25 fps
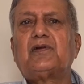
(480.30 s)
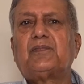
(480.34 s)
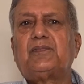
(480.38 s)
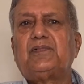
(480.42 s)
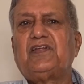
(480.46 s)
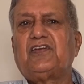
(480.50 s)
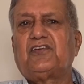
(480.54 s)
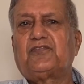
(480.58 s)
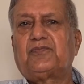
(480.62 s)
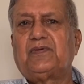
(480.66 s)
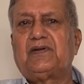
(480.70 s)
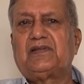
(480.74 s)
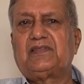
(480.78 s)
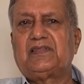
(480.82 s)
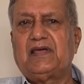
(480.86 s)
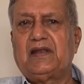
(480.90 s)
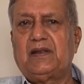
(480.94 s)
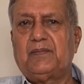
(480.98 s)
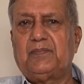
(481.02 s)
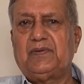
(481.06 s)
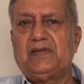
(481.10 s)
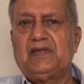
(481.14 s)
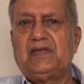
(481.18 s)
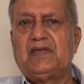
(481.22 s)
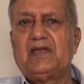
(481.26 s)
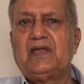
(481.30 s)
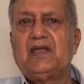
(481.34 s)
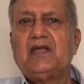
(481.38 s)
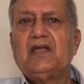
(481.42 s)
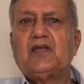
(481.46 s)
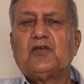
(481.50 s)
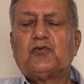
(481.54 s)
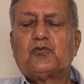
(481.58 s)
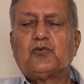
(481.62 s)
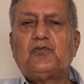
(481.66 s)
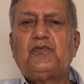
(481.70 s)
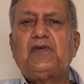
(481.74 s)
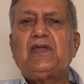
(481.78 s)
replacement therapy.
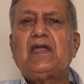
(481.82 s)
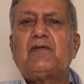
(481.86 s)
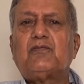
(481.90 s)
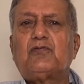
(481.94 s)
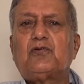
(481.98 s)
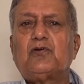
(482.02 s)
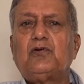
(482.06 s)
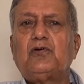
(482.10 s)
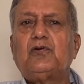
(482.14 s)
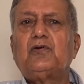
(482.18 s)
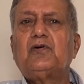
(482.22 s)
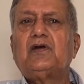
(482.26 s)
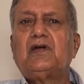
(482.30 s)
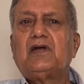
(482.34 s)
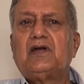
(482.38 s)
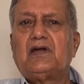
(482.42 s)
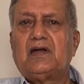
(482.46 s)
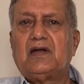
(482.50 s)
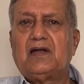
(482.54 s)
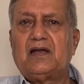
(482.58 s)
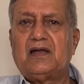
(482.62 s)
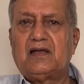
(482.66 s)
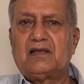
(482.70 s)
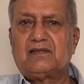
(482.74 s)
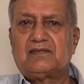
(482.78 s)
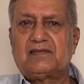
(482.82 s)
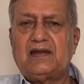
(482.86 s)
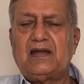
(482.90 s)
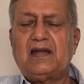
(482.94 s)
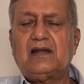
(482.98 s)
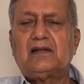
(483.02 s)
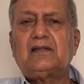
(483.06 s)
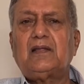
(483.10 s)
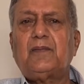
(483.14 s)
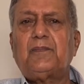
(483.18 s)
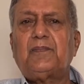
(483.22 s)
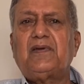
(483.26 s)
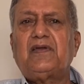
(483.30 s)
So we have to
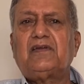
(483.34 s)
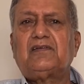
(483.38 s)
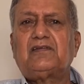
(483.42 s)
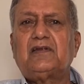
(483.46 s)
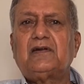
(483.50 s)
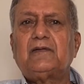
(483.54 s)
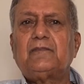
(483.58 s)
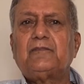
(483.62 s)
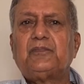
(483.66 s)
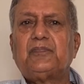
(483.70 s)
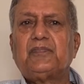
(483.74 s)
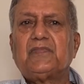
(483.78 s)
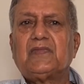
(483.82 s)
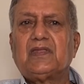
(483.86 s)
select the patient,